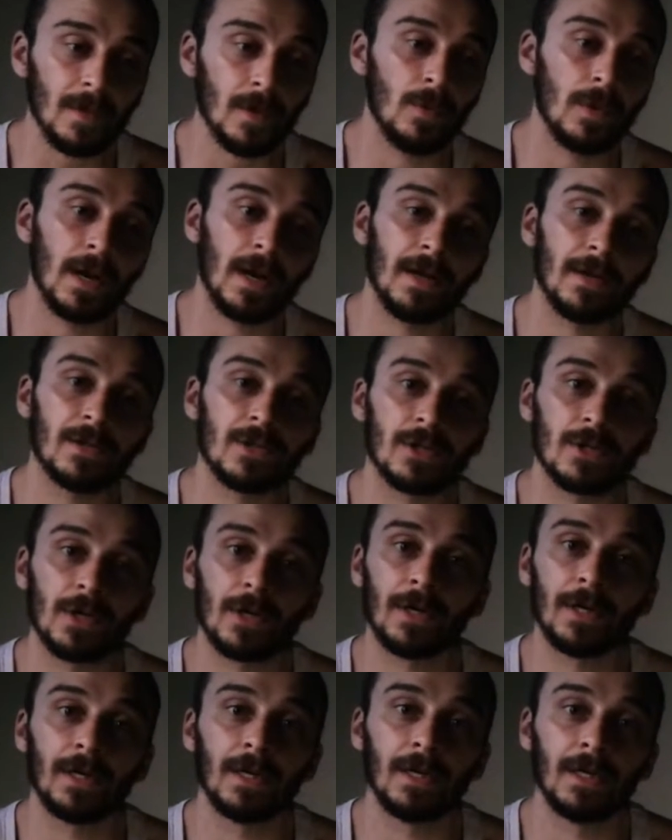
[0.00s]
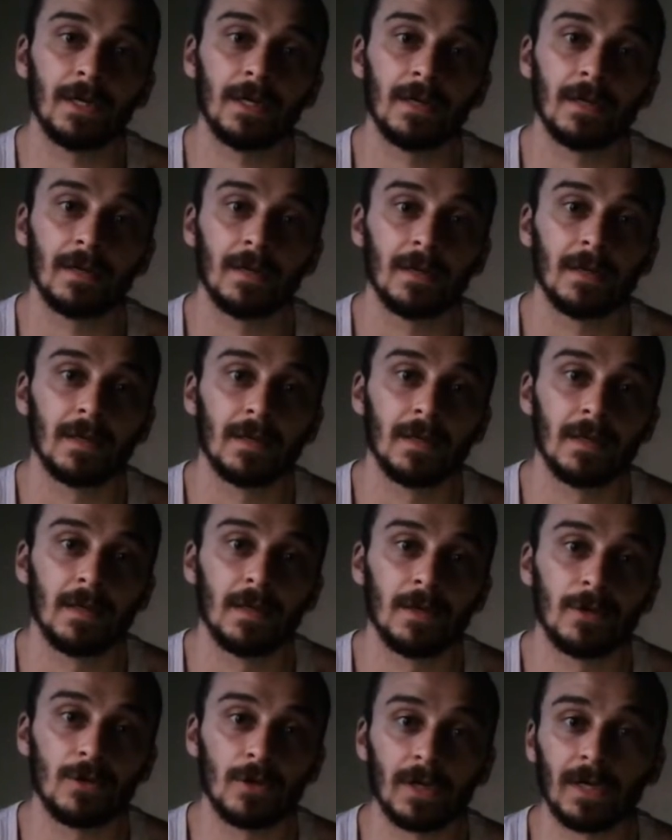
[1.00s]
When I started
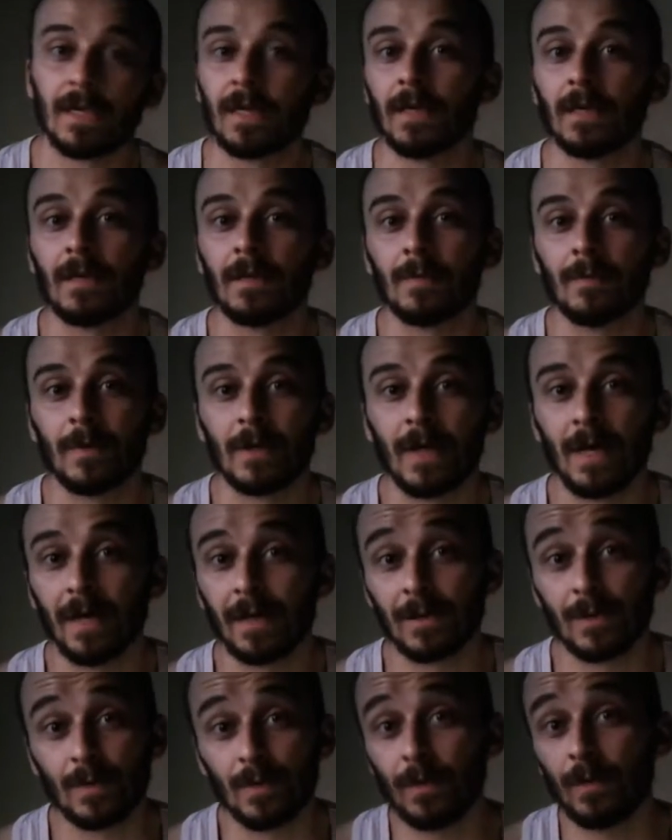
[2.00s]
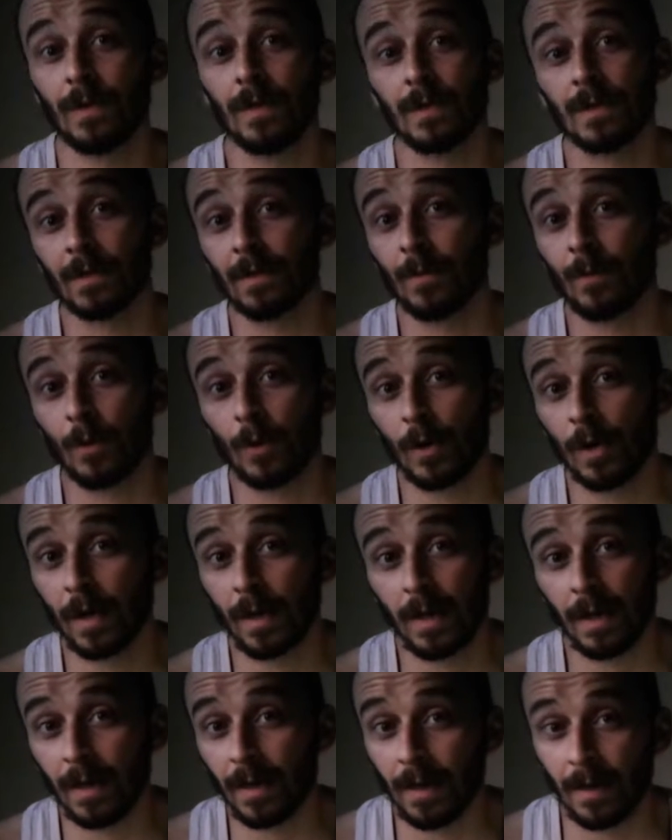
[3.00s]
drinking banana smoothies in the
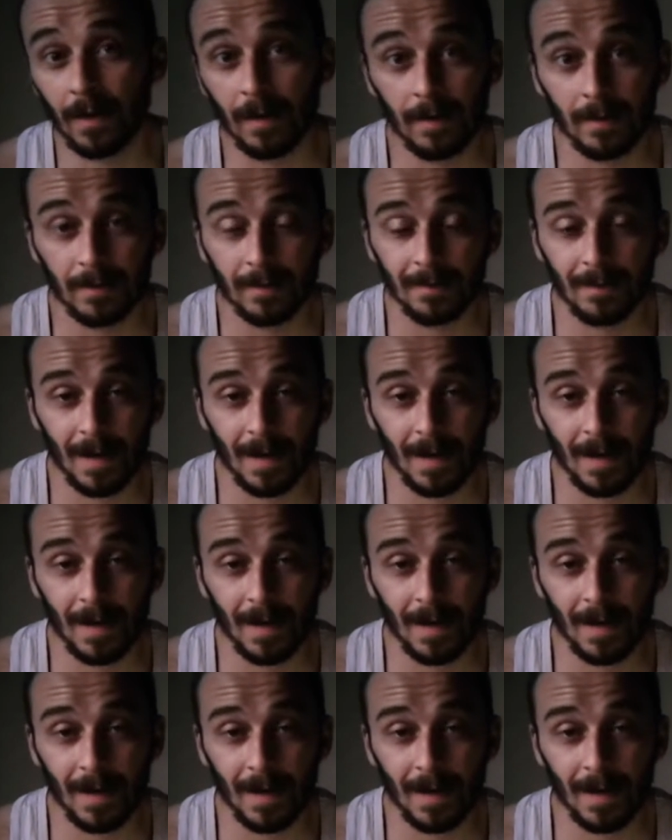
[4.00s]
morning and